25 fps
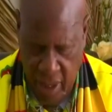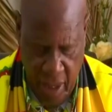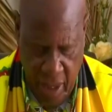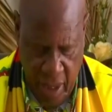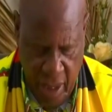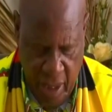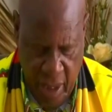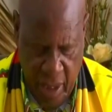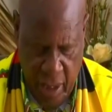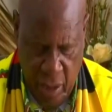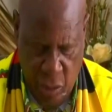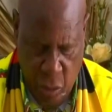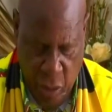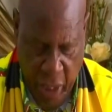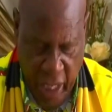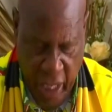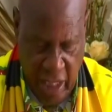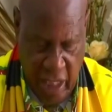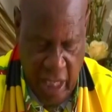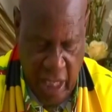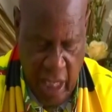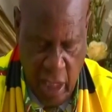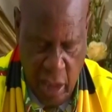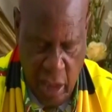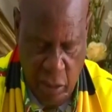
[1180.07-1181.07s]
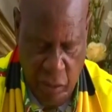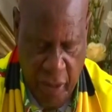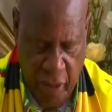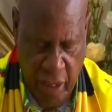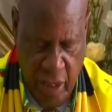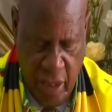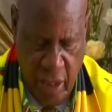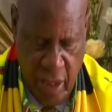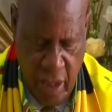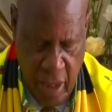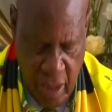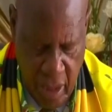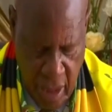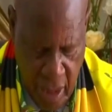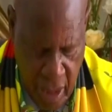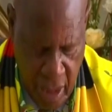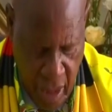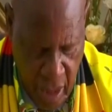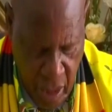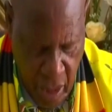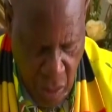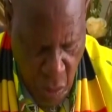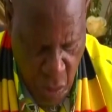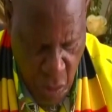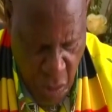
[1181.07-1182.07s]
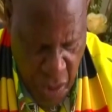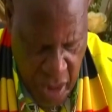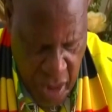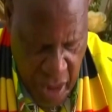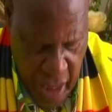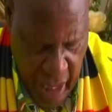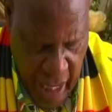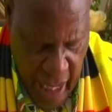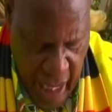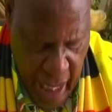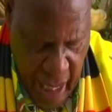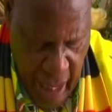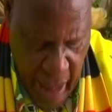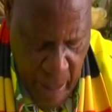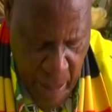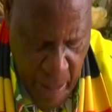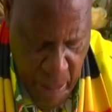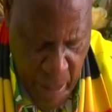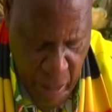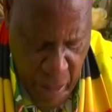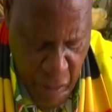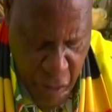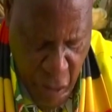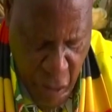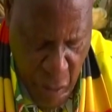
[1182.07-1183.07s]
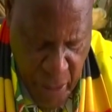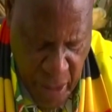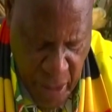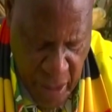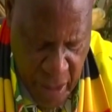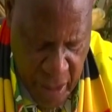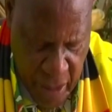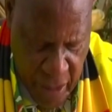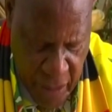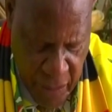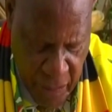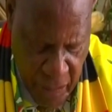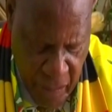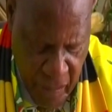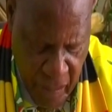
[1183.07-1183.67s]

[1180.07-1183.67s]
And we are satisfied with their performance.